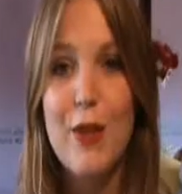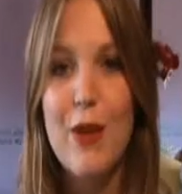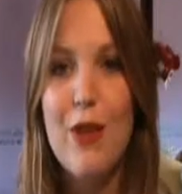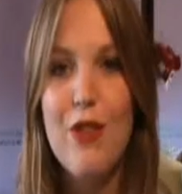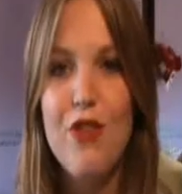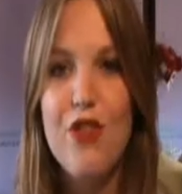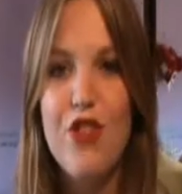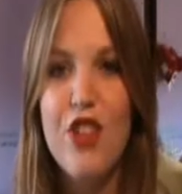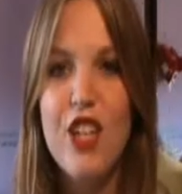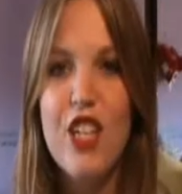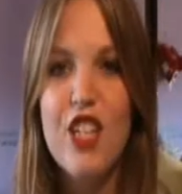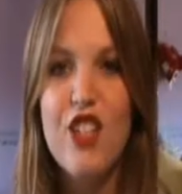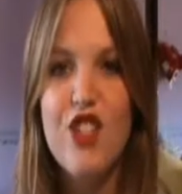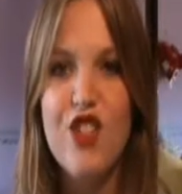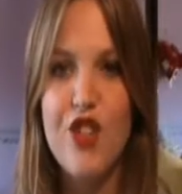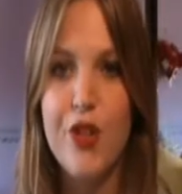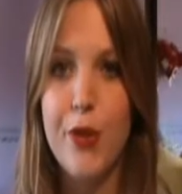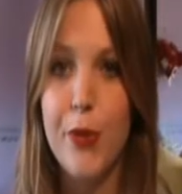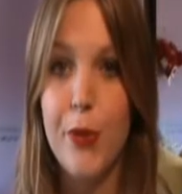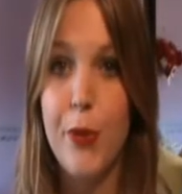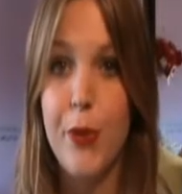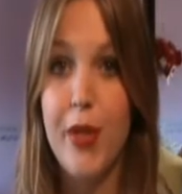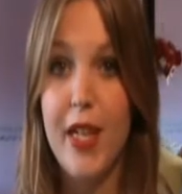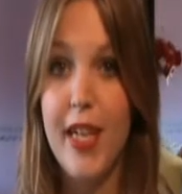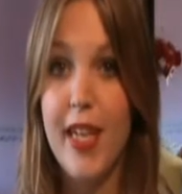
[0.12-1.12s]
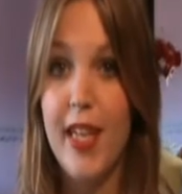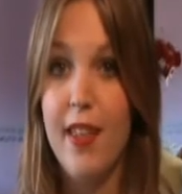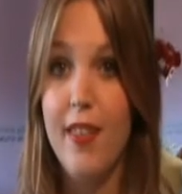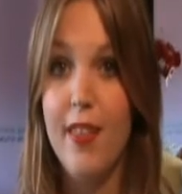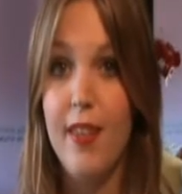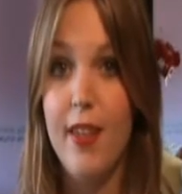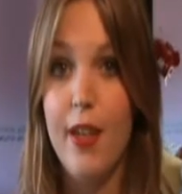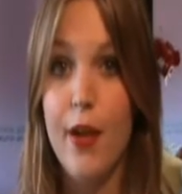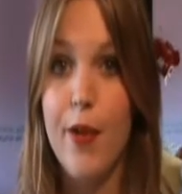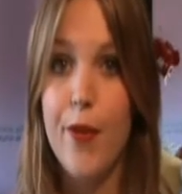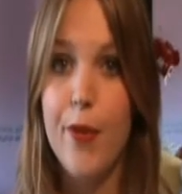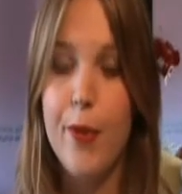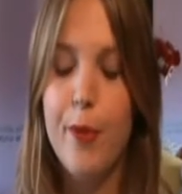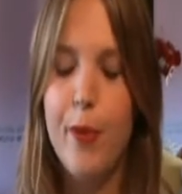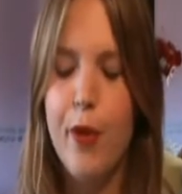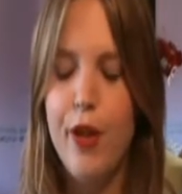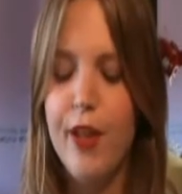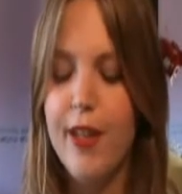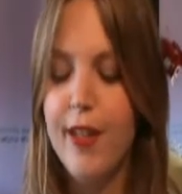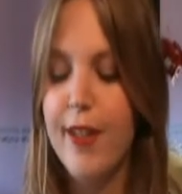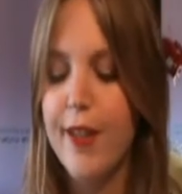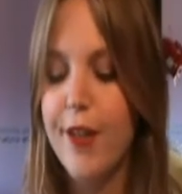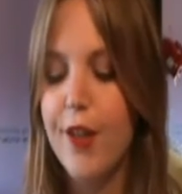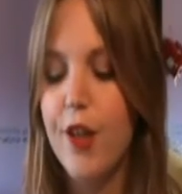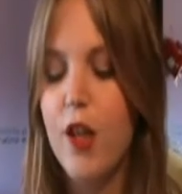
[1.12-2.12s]
So I finished reading The Other
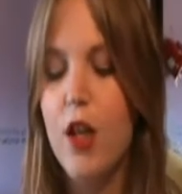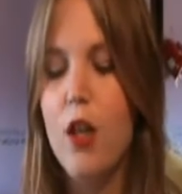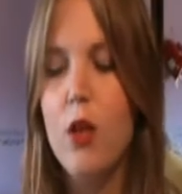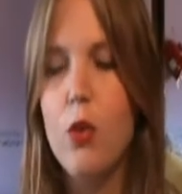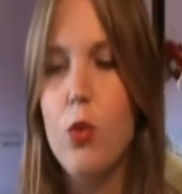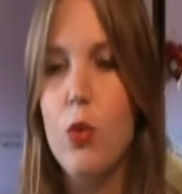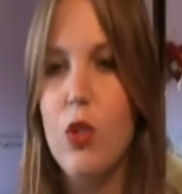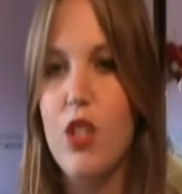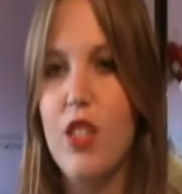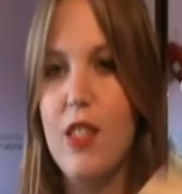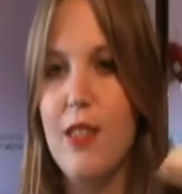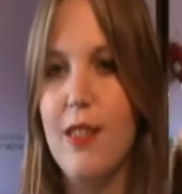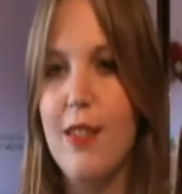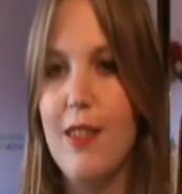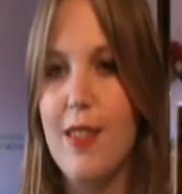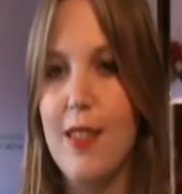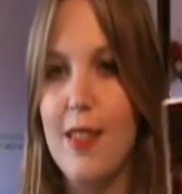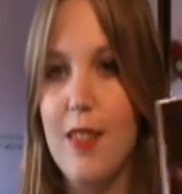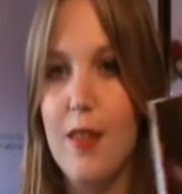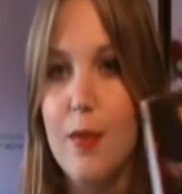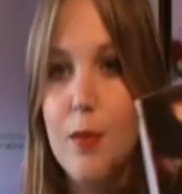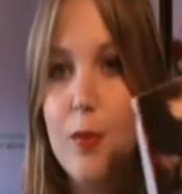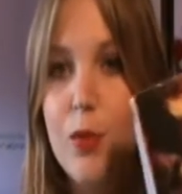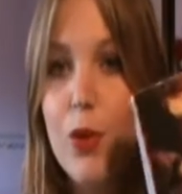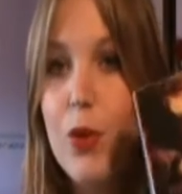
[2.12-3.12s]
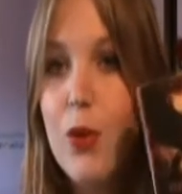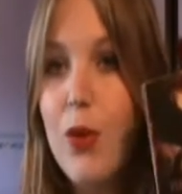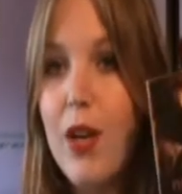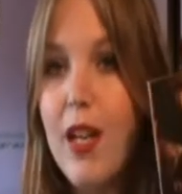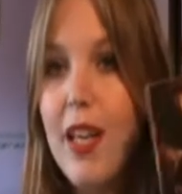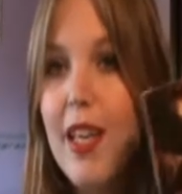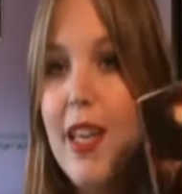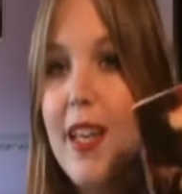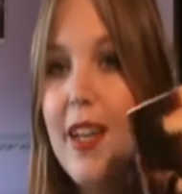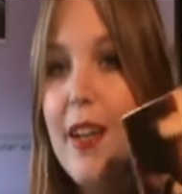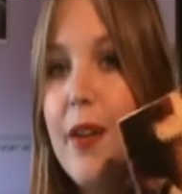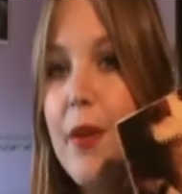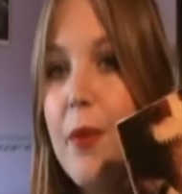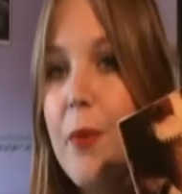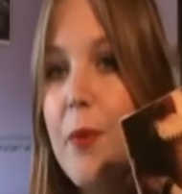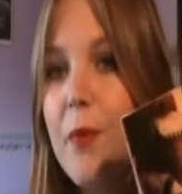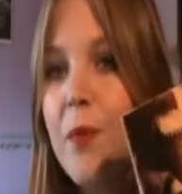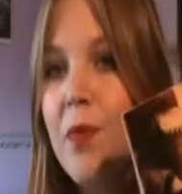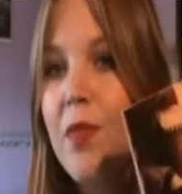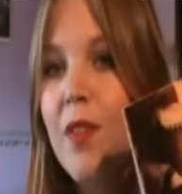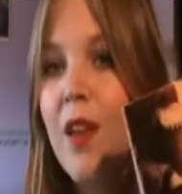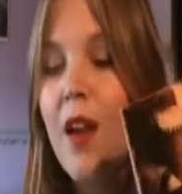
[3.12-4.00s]
Boleyn Girl, which is this book right here,